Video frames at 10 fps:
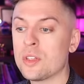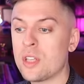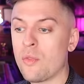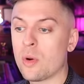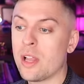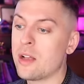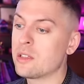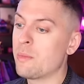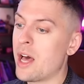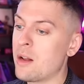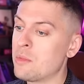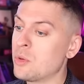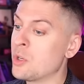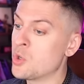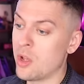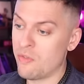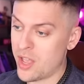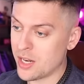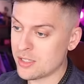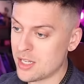The safe word allows the bottom to enjoy a
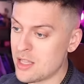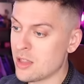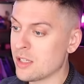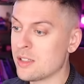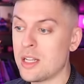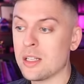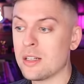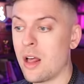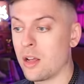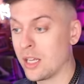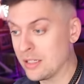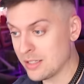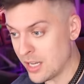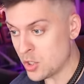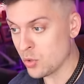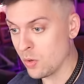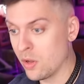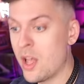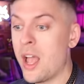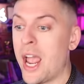fantasy that the scene is not
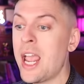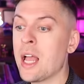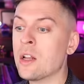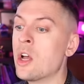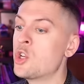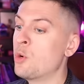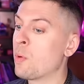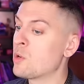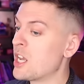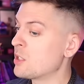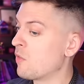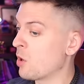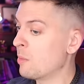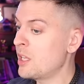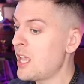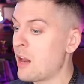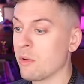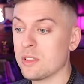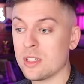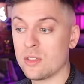consensual and to protest verbally and
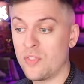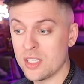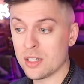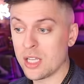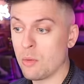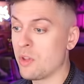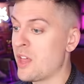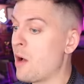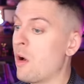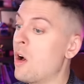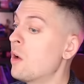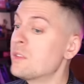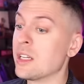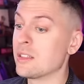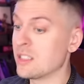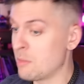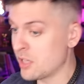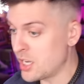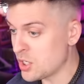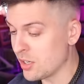resist physically without halting
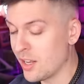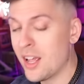stimulation.